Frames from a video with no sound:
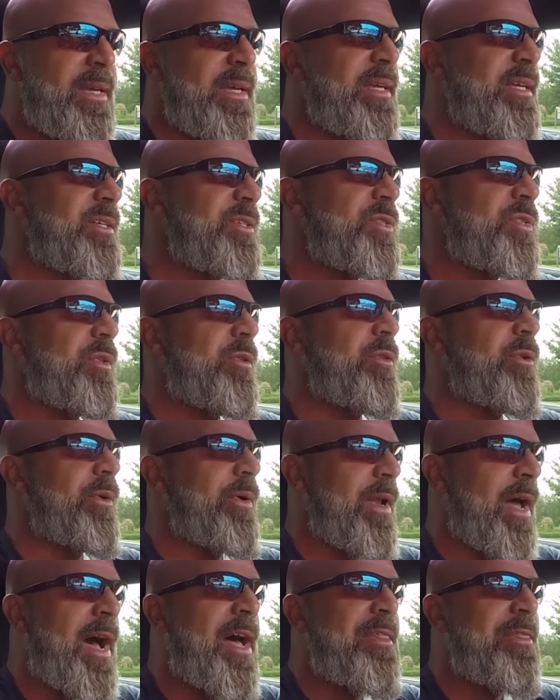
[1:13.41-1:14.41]
is they're
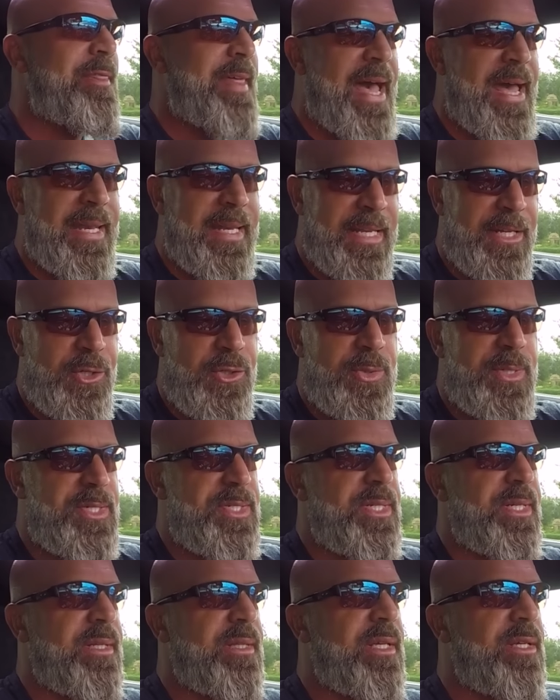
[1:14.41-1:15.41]
not that
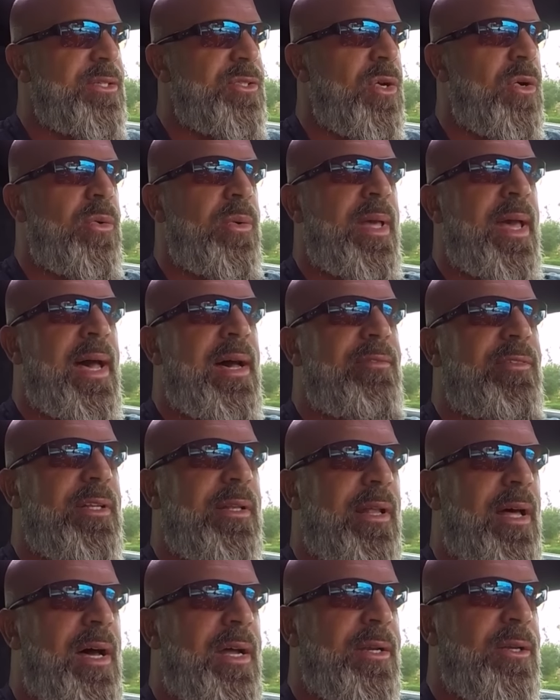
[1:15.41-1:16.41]
interesting. They don't have a
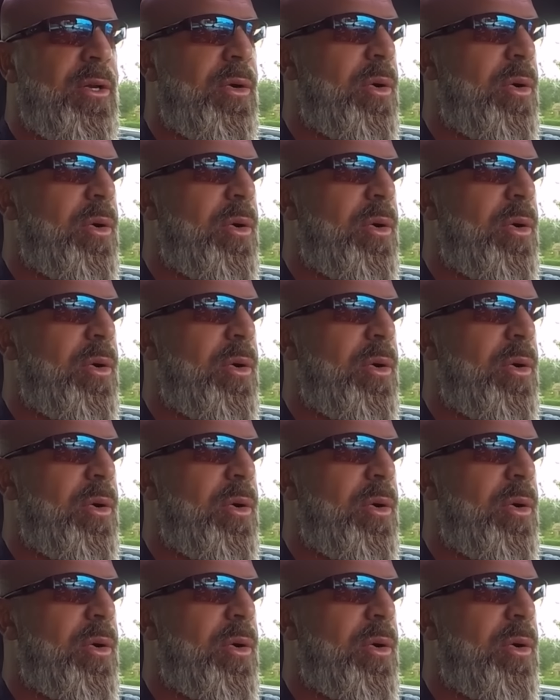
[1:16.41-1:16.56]
lot